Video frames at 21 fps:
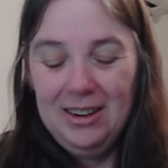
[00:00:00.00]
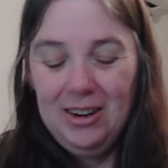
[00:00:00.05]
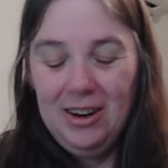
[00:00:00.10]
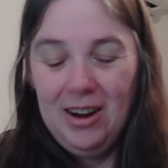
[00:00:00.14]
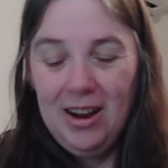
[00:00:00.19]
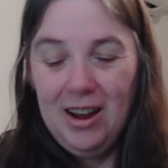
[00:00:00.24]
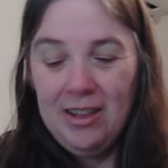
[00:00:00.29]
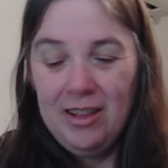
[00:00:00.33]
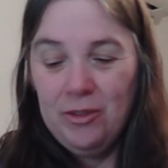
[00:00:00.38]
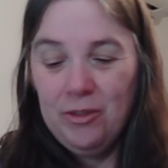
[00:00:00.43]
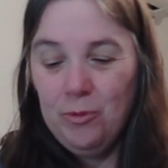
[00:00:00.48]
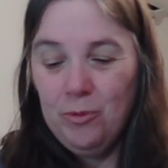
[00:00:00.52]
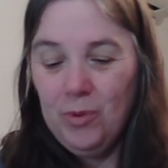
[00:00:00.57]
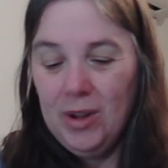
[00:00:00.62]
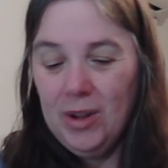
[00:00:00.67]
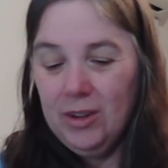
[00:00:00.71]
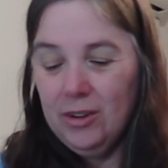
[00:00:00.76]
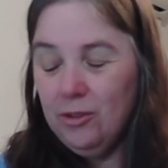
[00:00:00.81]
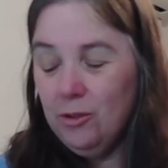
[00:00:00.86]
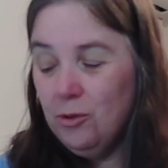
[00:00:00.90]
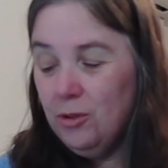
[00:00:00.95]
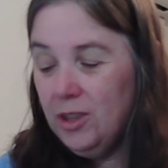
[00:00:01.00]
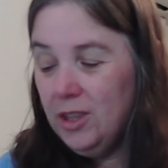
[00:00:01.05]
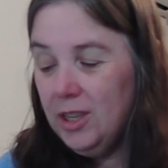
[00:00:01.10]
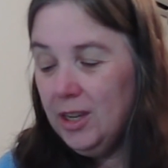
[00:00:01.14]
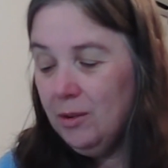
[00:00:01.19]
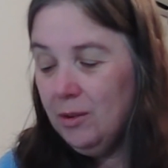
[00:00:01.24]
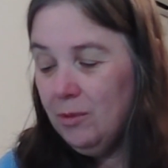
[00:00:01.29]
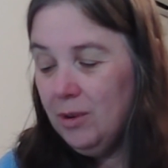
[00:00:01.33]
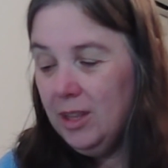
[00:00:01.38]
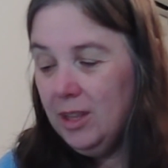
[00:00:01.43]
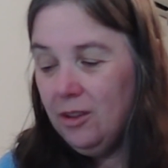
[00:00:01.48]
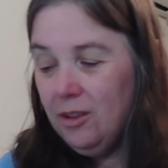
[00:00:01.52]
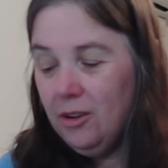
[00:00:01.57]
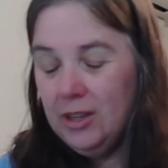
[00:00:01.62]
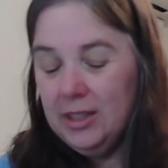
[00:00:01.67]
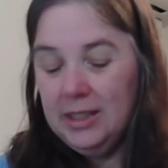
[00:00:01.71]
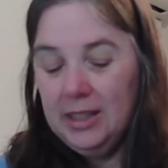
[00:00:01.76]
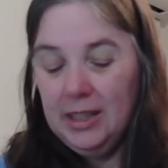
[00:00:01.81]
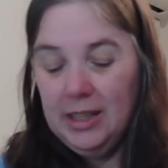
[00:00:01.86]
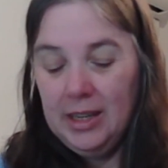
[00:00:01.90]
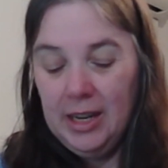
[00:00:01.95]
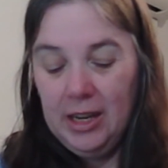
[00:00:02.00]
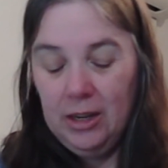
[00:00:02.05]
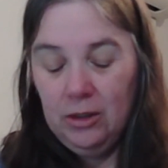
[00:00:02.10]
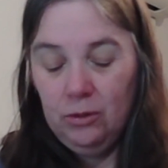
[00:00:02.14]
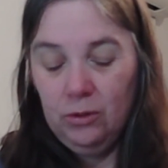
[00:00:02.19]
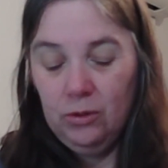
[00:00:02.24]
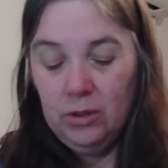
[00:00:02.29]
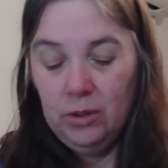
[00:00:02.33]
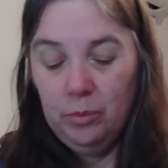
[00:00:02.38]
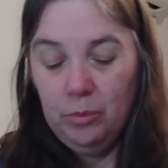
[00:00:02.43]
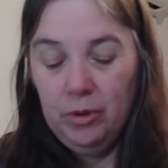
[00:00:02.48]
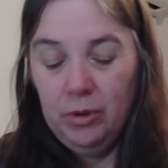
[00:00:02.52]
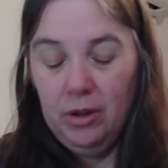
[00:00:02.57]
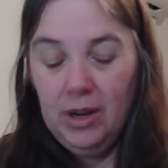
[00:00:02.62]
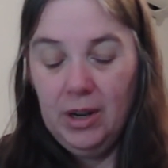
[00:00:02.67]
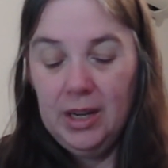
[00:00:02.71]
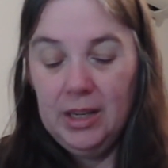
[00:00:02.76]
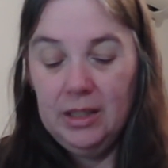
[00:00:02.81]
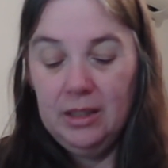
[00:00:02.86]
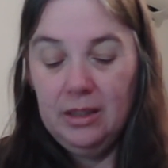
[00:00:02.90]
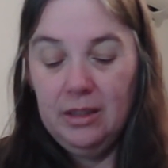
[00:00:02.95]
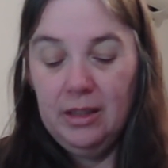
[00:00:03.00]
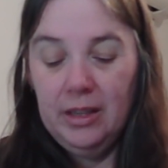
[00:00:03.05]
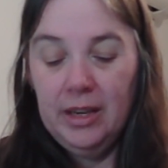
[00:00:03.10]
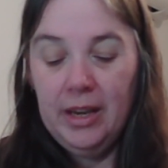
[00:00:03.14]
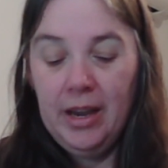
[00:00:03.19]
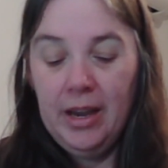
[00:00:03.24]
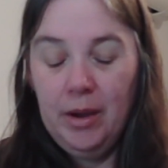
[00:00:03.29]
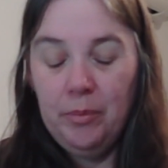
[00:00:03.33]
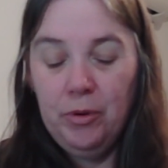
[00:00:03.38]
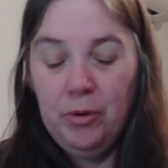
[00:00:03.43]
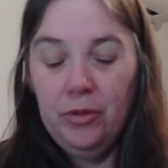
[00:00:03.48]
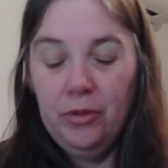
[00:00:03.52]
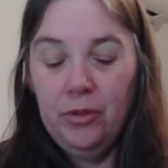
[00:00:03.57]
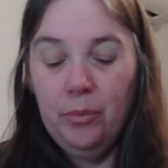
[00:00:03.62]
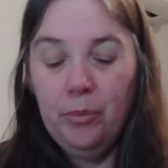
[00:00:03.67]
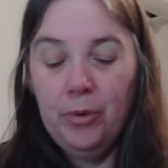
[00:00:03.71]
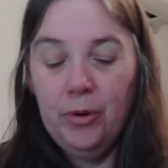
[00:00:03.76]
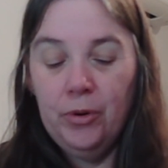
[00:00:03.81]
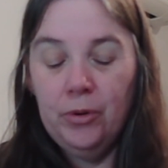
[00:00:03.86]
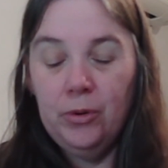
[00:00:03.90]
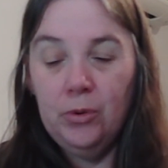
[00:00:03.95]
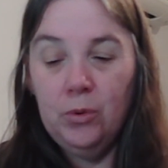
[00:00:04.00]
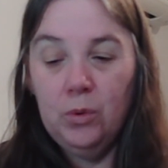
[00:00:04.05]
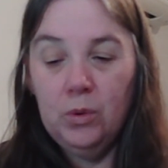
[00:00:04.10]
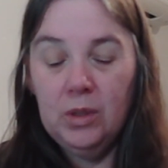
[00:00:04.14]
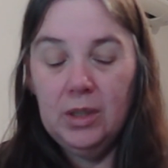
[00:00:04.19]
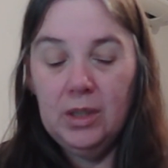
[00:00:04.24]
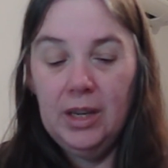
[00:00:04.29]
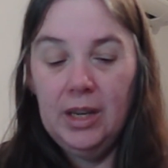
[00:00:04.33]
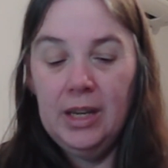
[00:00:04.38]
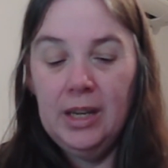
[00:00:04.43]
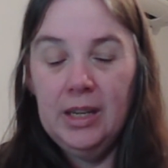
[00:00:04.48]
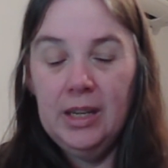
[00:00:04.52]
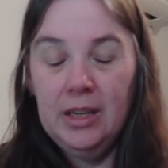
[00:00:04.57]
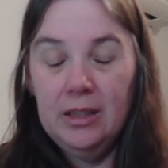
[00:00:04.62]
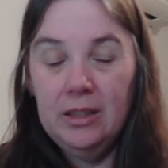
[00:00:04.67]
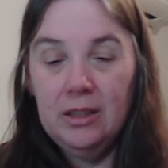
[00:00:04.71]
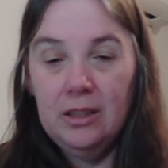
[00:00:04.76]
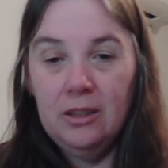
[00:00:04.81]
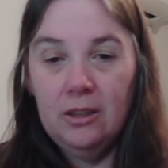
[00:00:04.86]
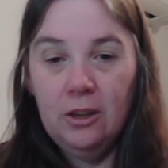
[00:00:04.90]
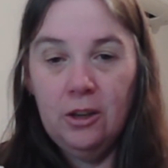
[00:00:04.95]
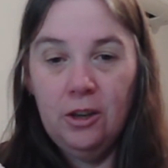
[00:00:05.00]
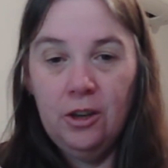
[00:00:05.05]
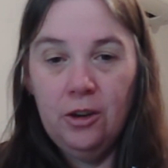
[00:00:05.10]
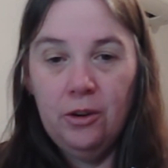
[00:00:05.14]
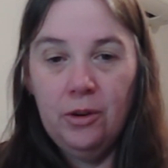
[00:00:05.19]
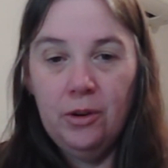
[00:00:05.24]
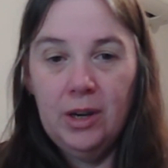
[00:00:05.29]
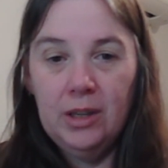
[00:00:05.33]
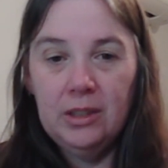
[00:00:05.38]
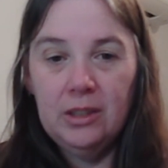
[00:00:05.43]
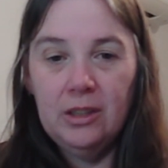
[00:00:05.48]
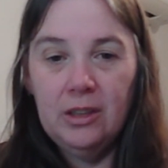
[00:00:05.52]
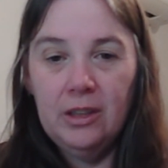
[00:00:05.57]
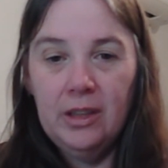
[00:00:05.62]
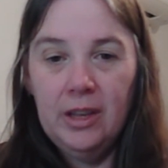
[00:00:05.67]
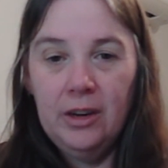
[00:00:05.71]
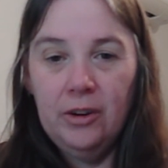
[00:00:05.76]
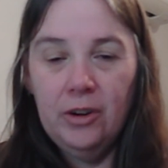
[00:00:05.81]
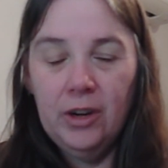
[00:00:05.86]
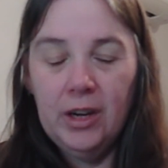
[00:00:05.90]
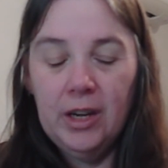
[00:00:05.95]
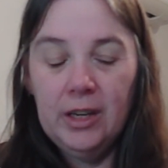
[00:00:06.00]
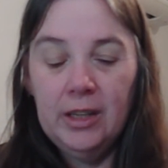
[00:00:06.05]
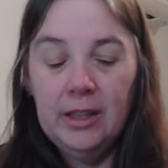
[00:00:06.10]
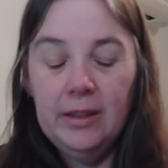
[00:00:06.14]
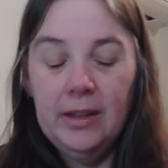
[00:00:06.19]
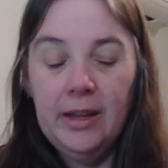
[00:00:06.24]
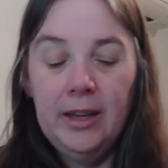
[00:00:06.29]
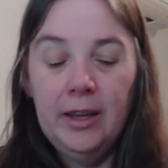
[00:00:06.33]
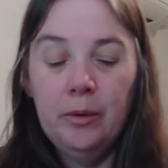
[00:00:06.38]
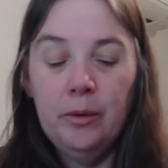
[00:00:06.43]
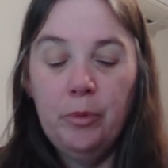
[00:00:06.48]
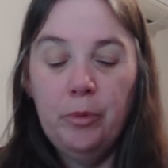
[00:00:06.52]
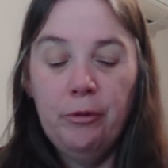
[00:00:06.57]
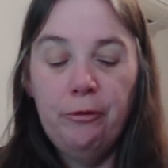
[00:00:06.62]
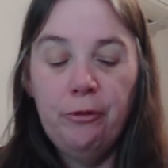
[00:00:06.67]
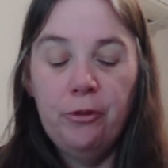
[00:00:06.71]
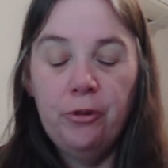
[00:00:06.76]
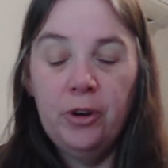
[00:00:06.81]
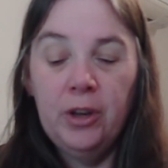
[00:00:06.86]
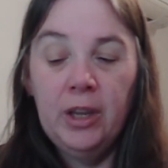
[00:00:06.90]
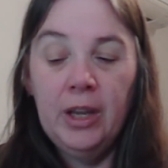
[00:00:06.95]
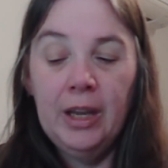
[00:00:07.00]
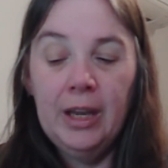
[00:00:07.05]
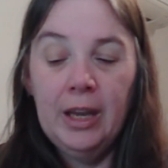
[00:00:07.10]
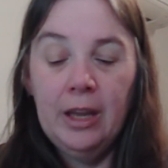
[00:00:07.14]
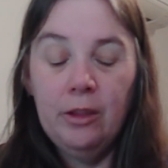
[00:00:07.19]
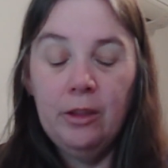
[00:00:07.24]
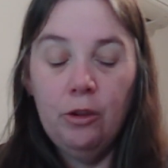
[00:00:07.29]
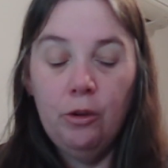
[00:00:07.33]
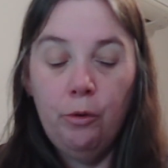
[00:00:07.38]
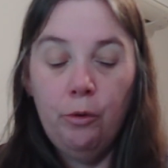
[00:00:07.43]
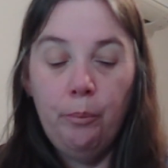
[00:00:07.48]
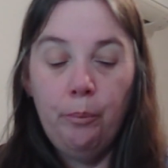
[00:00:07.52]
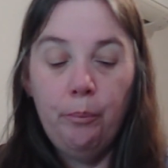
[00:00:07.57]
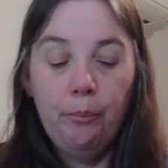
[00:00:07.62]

And the good thing with Aussie candle supplies, the cap on the bottles is secure, so they're not going to leak before you get them.